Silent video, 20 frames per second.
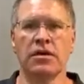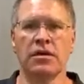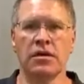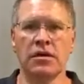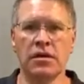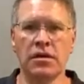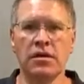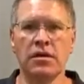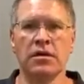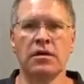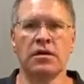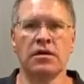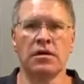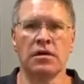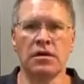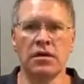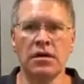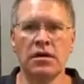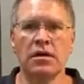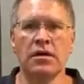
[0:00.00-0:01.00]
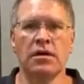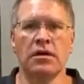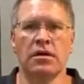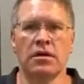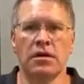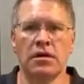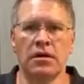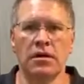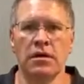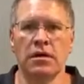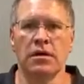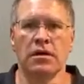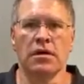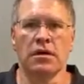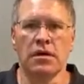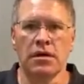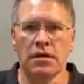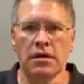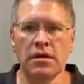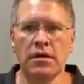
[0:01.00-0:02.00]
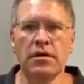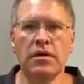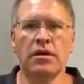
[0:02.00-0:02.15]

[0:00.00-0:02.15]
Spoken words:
[no speech]